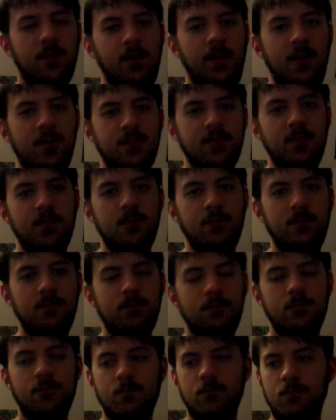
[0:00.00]

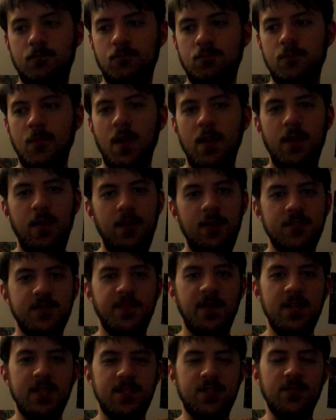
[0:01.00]
Here's
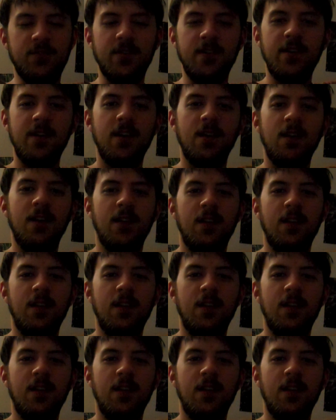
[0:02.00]
my story.